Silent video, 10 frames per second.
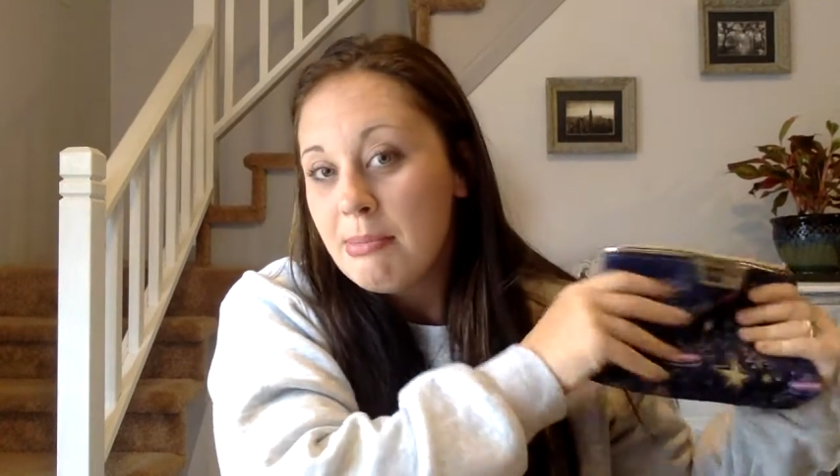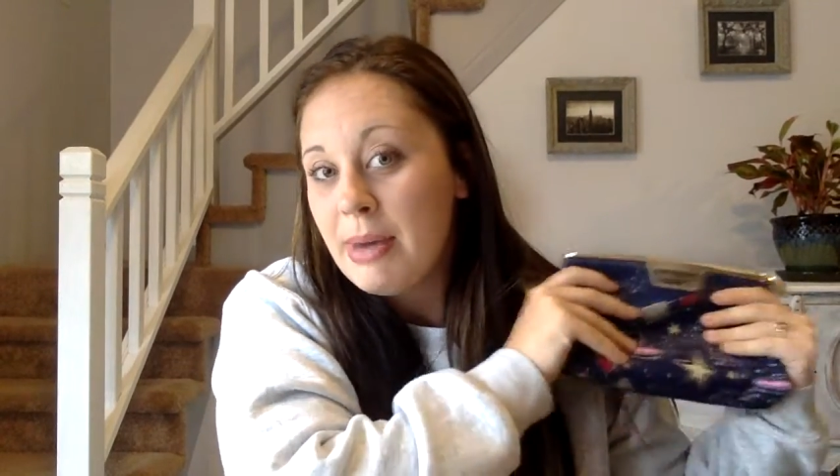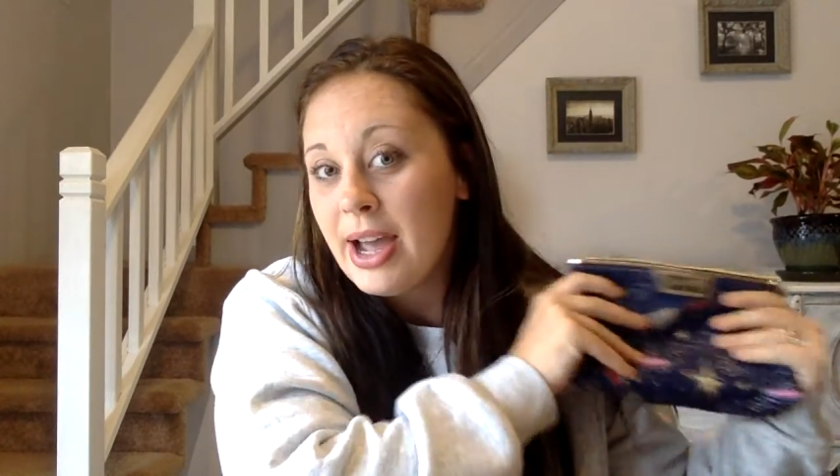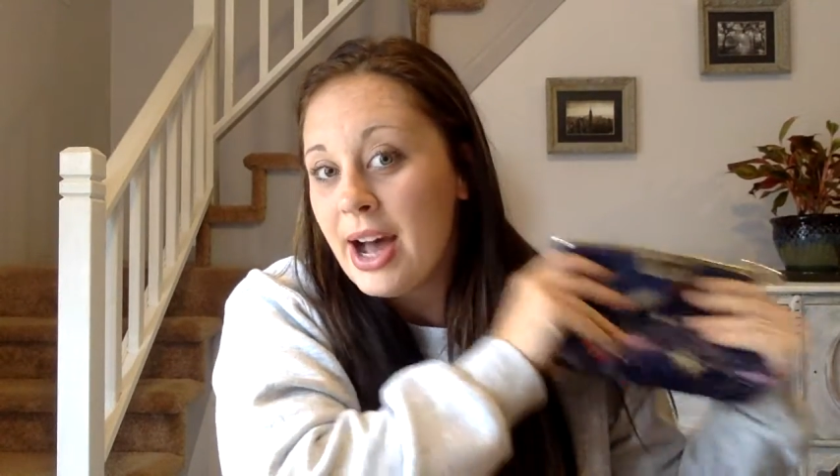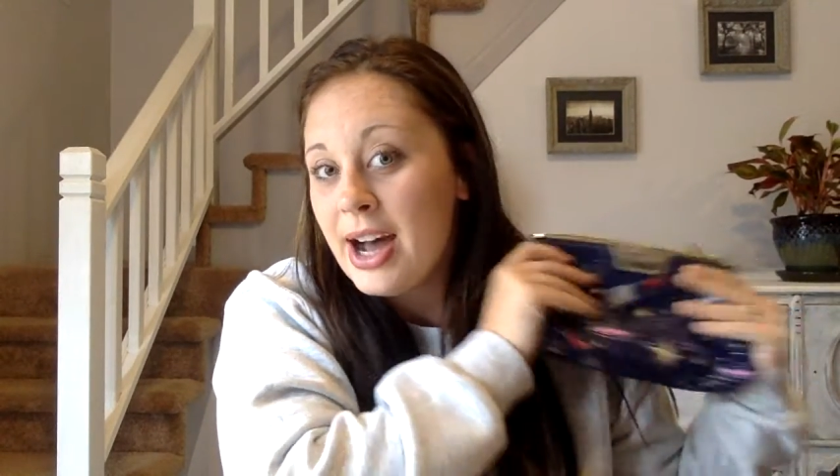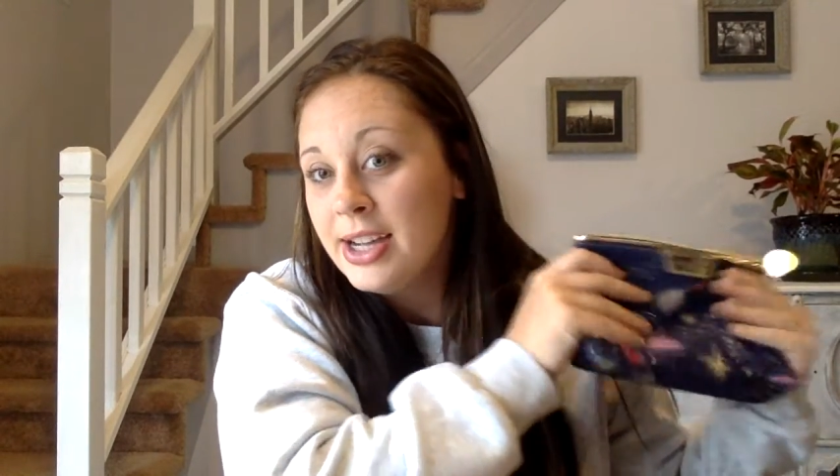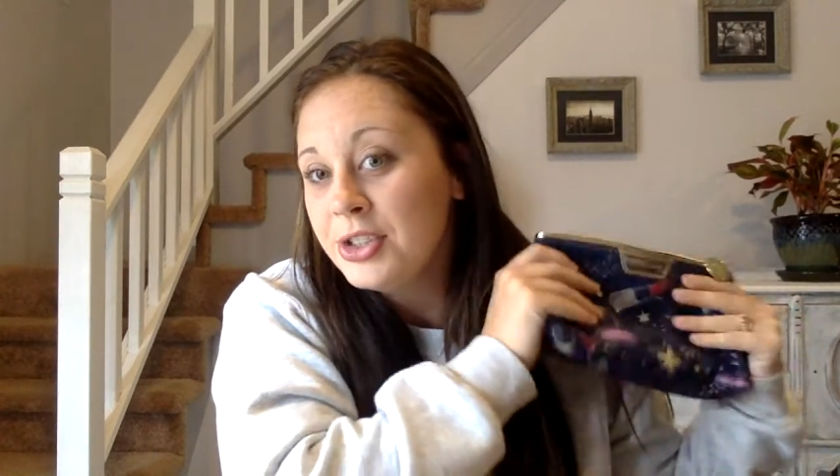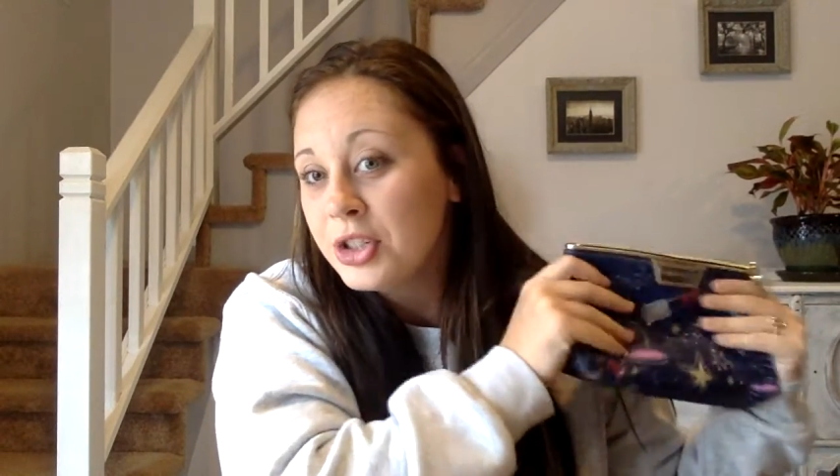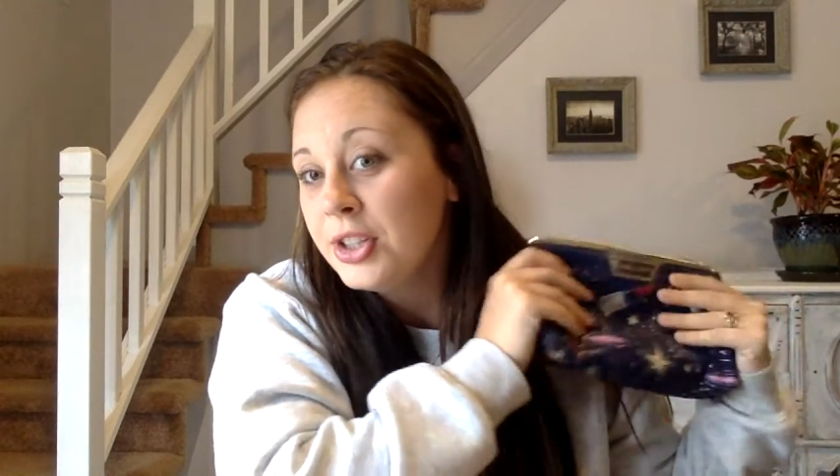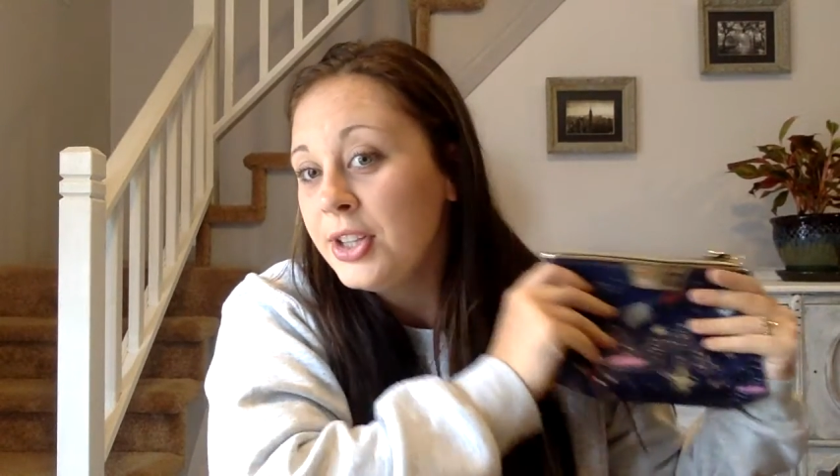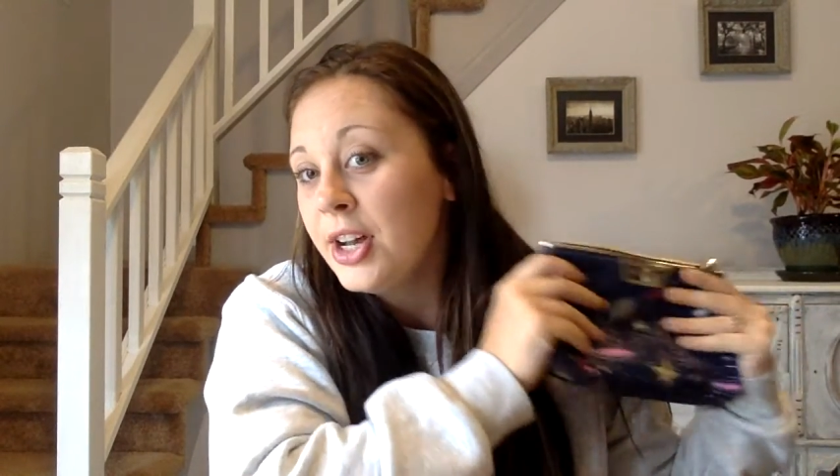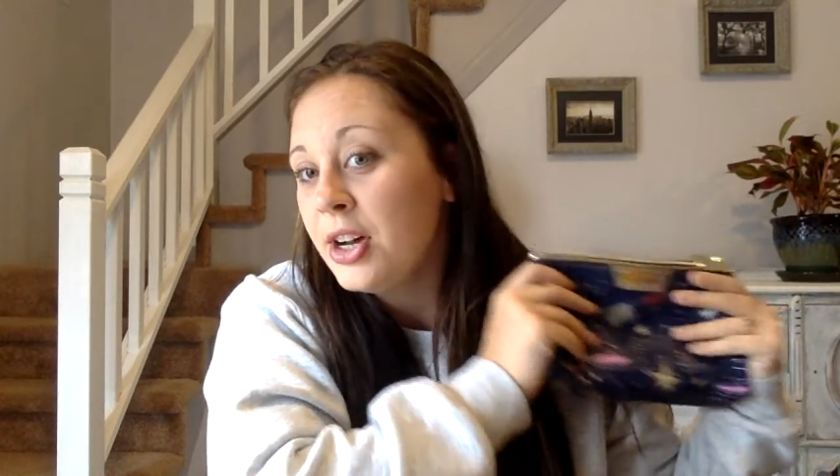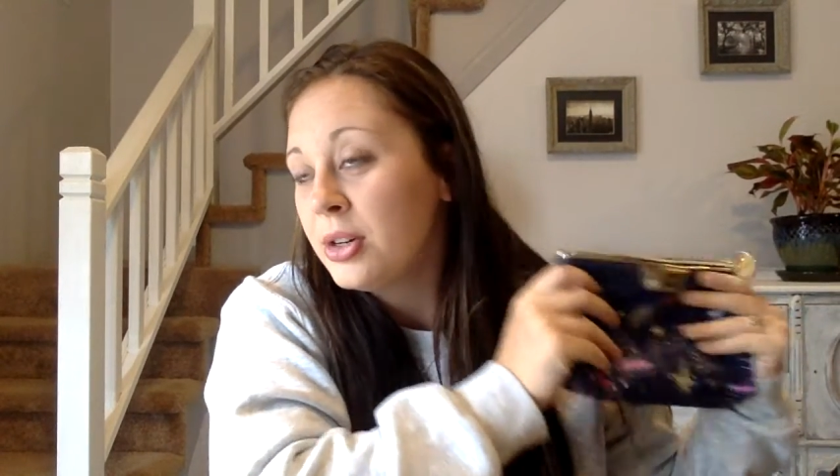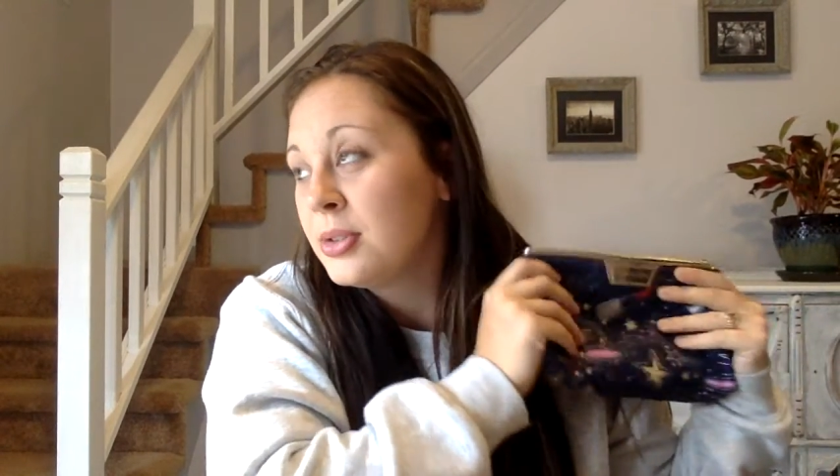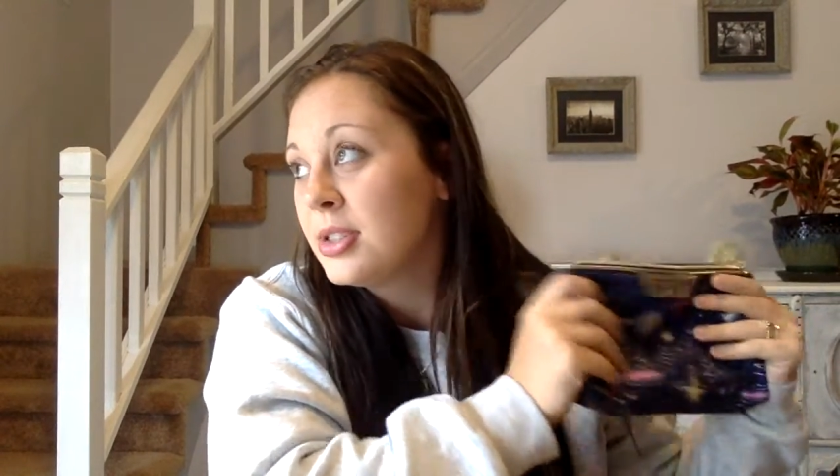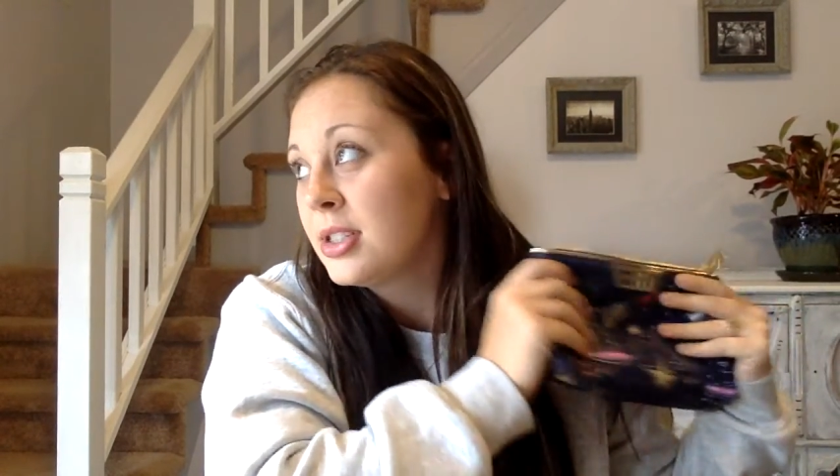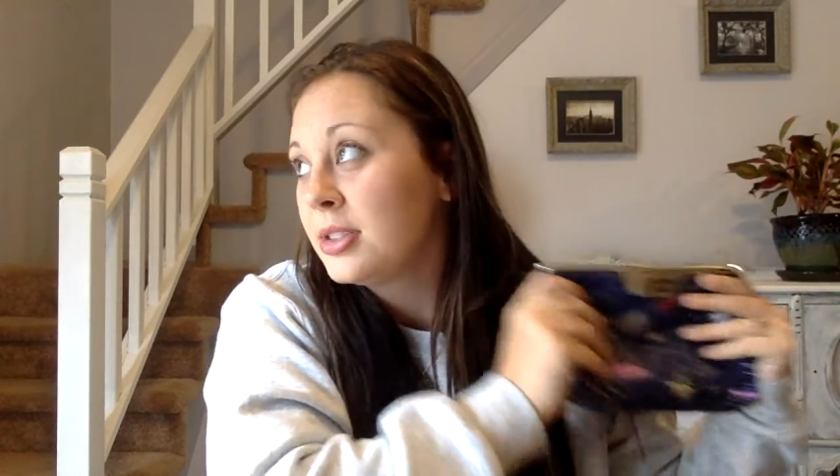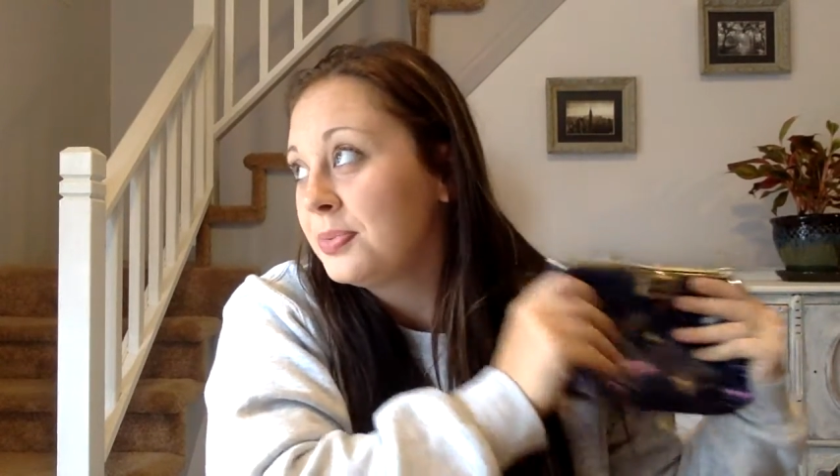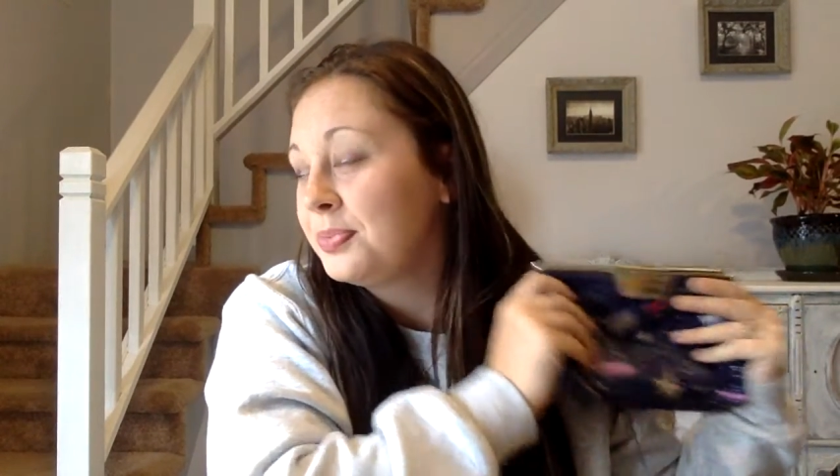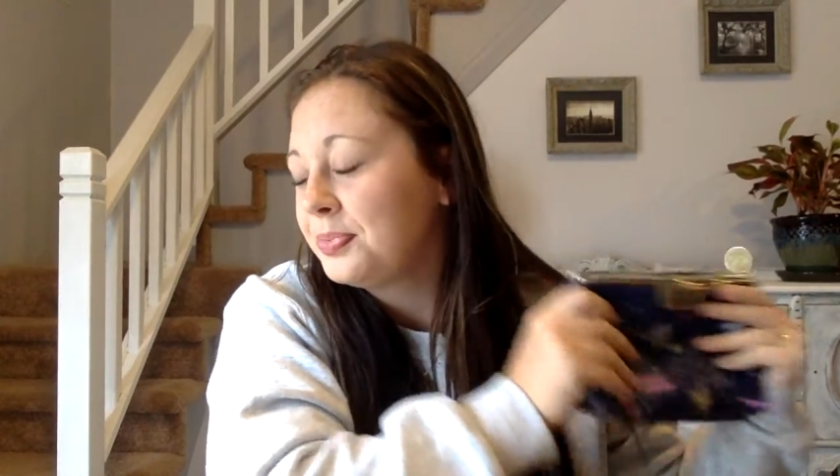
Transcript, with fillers: My eyes are closed